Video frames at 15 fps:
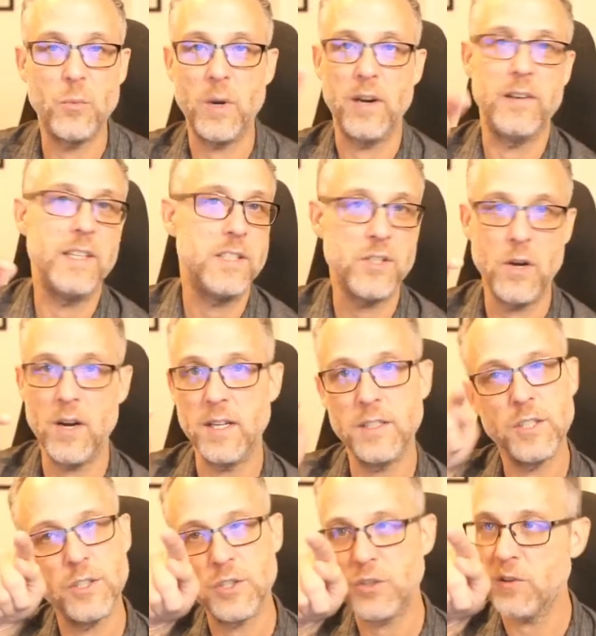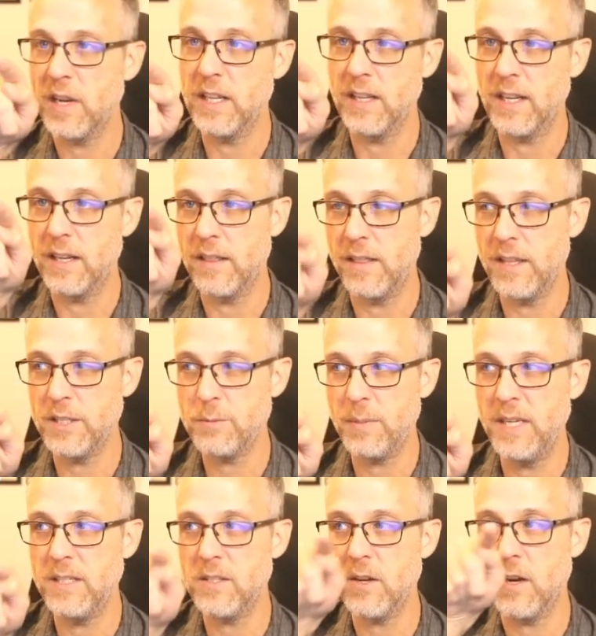where it's not just straight like this
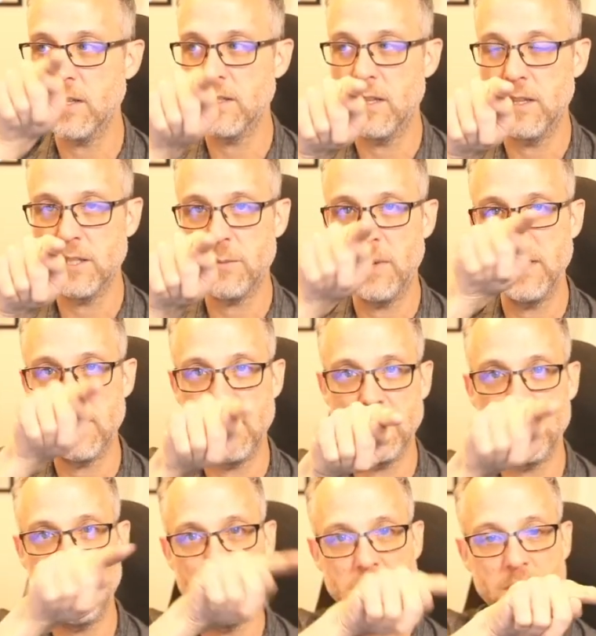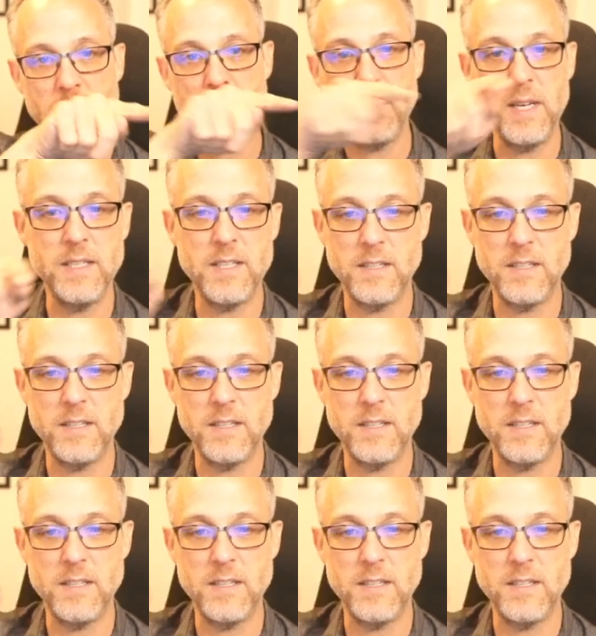piece talks to this piece, this piece, this piece.